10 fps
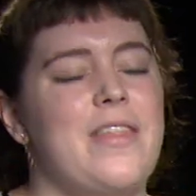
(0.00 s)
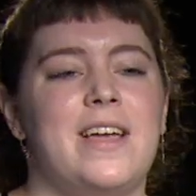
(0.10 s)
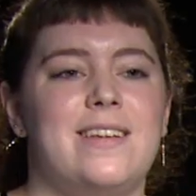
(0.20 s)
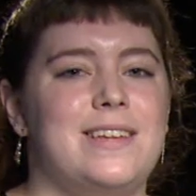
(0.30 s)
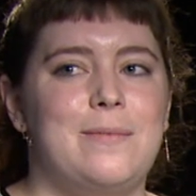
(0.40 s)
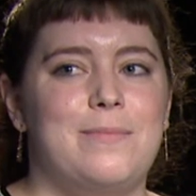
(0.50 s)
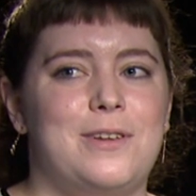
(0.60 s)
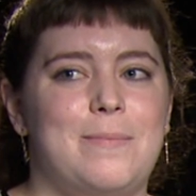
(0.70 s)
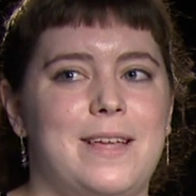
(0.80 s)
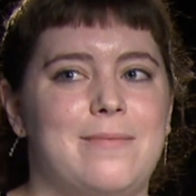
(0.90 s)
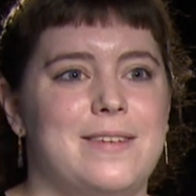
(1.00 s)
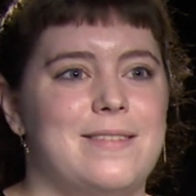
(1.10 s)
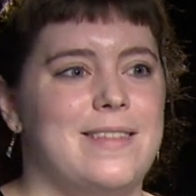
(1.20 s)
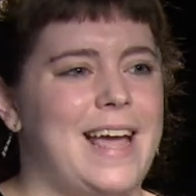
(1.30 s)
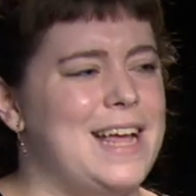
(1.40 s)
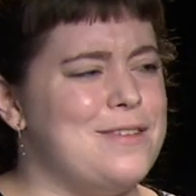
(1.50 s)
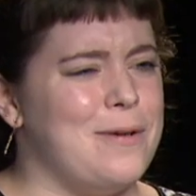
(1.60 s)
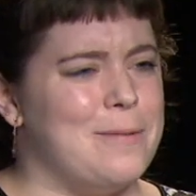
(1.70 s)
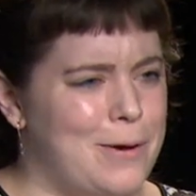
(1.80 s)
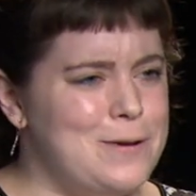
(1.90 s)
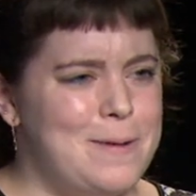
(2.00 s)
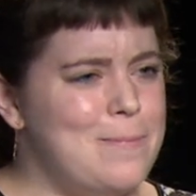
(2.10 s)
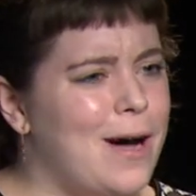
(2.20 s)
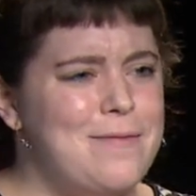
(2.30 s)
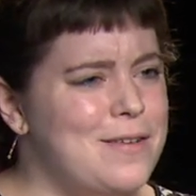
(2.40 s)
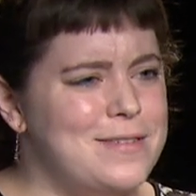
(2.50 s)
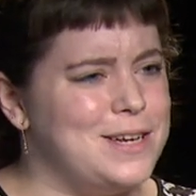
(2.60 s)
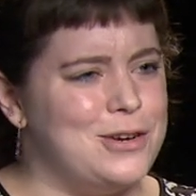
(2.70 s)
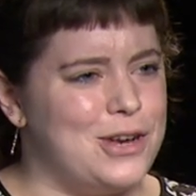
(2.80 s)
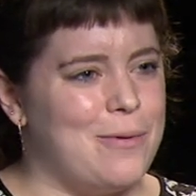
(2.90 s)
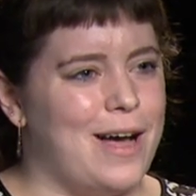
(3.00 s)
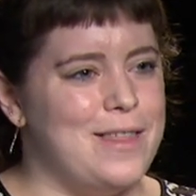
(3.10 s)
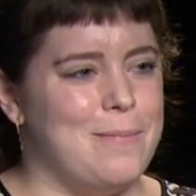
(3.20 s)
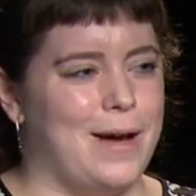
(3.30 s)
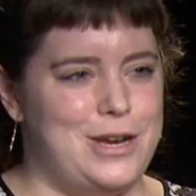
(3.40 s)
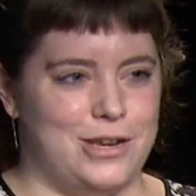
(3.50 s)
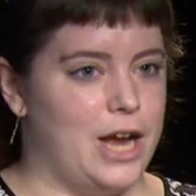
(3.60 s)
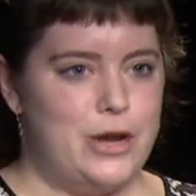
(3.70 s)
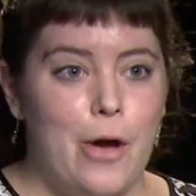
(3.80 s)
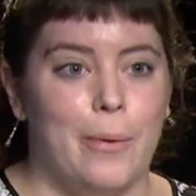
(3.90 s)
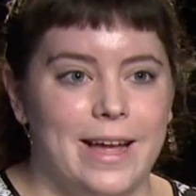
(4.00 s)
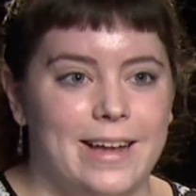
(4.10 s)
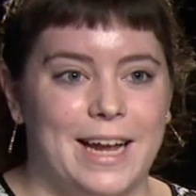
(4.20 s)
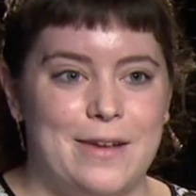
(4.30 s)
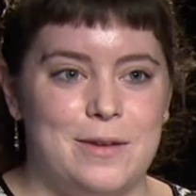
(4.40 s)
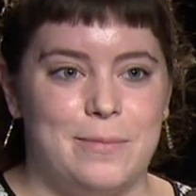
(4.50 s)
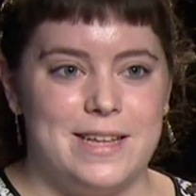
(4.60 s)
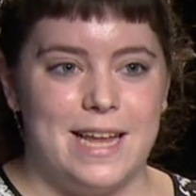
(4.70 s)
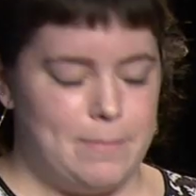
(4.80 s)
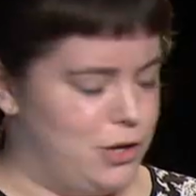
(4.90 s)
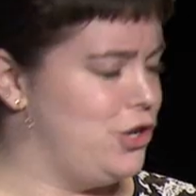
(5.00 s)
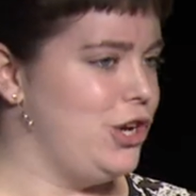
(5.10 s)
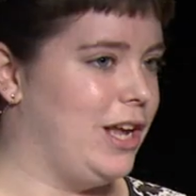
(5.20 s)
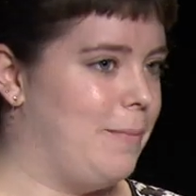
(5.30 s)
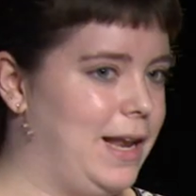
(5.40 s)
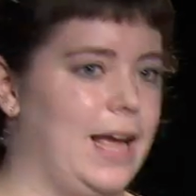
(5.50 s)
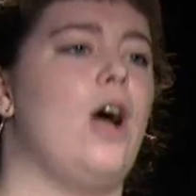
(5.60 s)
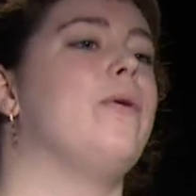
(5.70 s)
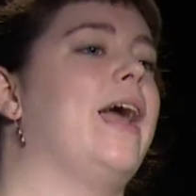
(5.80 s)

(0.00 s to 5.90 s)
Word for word: I think that seems to be the case for like most people. I've never seen a show either, yeah. but I just I know it. Like if someone says Punch and Judy, I'll be like, oh